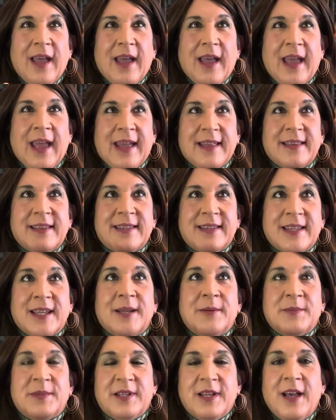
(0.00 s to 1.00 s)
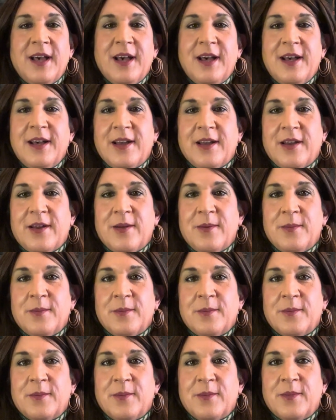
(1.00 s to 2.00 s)
At the same time,
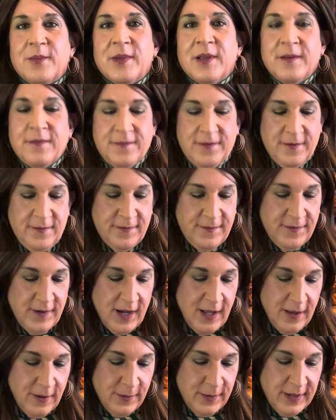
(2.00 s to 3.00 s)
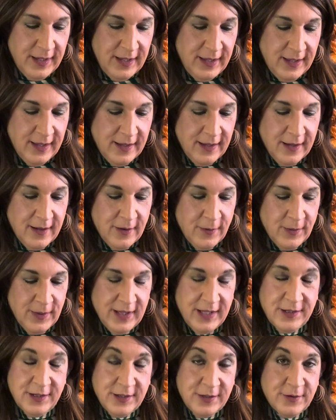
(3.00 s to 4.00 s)
if you're following a
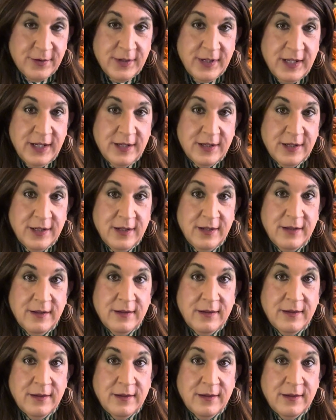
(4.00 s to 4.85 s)
religious tradition